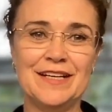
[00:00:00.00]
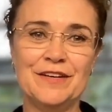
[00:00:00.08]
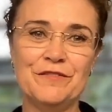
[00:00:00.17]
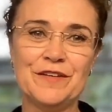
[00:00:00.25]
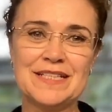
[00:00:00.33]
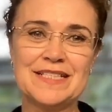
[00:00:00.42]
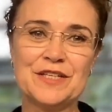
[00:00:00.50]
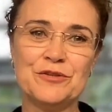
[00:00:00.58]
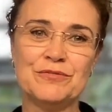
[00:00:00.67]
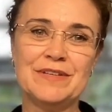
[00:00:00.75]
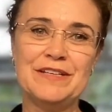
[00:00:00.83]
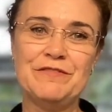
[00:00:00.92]
Fixing or
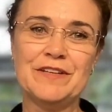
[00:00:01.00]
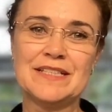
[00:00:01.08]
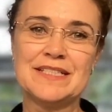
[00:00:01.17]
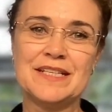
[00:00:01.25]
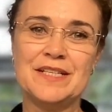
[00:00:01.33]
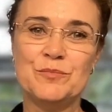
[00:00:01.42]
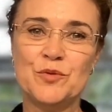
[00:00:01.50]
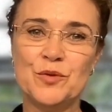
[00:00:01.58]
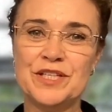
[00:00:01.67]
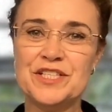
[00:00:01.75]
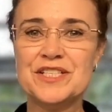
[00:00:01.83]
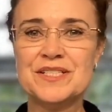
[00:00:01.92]
refixing your
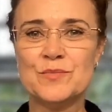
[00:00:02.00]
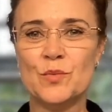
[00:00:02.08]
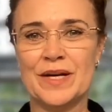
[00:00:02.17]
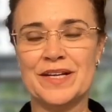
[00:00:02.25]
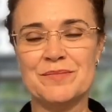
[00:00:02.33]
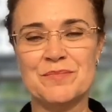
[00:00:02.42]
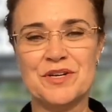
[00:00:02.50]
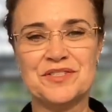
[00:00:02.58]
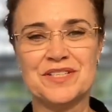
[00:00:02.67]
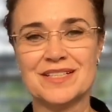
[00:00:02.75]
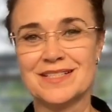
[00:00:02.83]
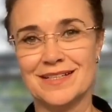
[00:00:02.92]
mortgage isn't one of the most
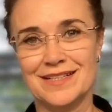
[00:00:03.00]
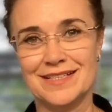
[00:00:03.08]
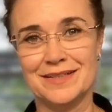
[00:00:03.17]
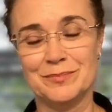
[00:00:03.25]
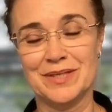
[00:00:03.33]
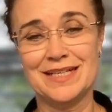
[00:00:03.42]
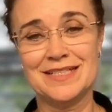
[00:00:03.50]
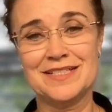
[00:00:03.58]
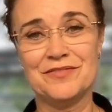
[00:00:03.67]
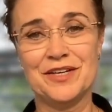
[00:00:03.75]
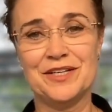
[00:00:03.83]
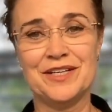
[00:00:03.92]
exciting parts of
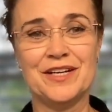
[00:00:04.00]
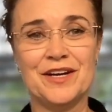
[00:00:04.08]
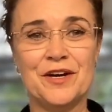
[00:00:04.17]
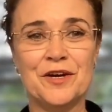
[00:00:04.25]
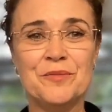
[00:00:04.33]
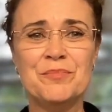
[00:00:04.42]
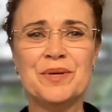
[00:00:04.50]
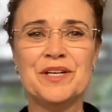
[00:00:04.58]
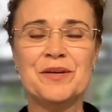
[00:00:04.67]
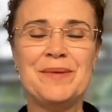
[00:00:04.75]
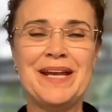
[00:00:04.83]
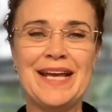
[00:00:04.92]
owning a home, but no
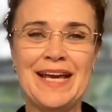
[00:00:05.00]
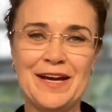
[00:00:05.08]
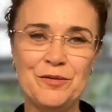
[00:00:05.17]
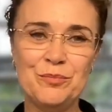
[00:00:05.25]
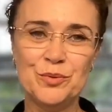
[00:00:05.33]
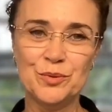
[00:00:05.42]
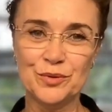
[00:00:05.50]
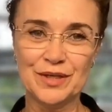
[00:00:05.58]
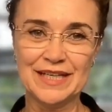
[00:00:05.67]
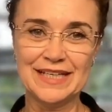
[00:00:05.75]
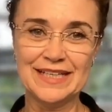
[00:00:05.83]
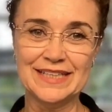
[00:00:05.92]
matter how boring
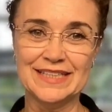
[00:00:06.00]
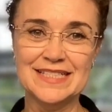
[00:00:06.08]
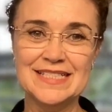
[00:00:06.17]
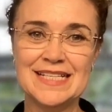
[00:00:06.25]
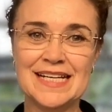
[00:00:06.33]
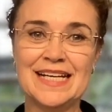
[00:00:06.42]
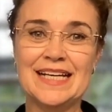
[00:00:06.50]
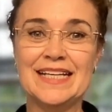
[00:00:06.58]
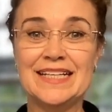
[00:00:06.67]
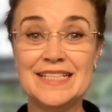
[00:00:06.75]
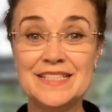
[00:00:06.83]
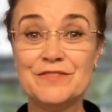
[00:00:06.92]
it is
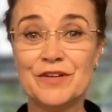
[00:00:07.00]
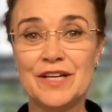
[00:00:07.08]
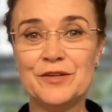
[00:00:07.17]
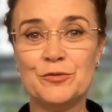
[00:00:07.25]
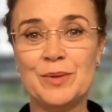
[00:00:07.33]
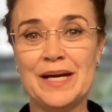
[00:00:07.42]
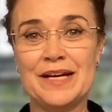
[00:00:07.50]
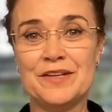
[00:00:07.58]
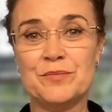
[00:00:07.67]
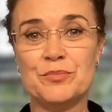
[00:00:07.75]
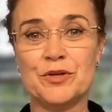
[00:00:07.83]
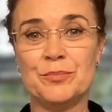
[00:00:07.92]
a vital part of the
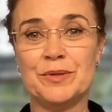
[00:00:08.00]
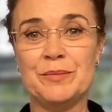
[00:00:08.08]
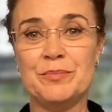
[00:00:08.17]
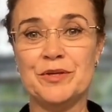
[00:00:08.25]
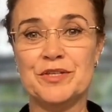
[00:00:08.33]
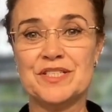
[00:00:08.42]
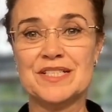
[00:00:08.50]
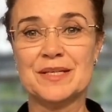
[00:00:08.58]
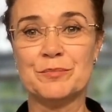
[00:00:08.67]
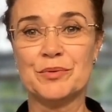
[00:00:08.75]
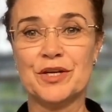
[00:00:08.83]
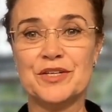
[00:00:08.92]
property purchasing
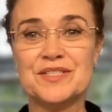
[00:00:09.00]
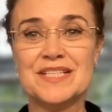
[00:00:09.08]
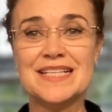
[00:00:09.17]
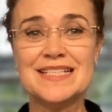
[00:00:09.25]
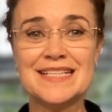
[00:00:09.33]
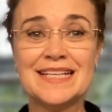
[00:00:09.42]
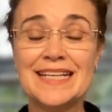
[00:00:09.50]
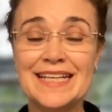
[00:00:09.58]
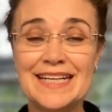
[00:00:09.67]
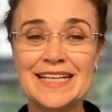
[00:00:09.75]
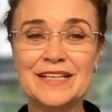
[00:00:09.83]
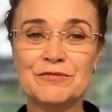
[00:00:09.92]
process, and
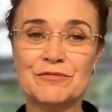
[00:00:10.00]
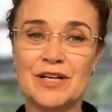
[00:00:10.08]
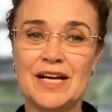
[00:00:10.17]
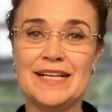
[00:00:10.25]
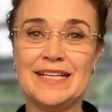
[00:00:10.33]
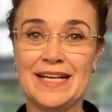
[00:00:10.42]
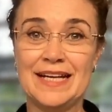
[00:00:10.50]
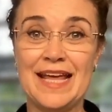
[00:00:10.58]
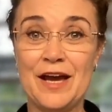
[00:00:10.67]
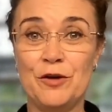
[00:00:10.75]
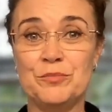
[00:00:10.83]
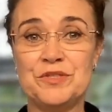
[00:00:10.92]
getting it right can
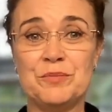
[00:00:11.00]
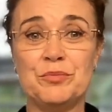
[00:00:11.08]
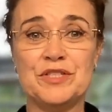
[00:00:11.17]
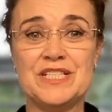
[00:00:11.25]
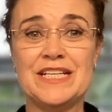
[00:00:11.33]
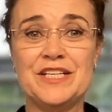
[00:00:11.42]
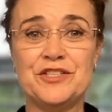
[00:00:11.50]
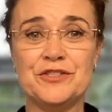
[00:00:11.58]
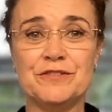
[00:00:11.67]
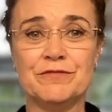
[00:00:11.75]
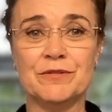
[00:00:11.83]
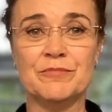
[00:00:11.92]
help to protect you
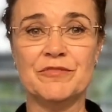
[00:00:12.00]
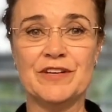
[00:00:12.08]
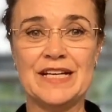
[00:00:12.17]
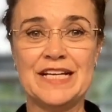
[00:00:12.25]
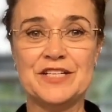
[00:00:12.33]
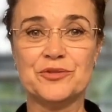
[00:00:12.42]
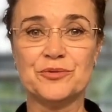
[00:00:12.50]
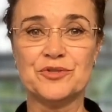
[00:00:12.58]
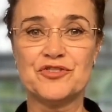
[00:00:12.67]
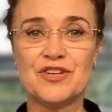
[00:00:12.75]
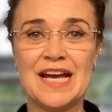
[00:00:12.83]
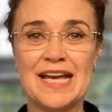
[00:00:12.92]
from financial
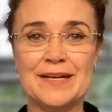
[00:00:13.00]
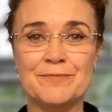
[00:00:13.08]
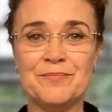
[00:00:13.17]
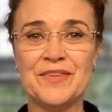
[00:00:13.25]
strain.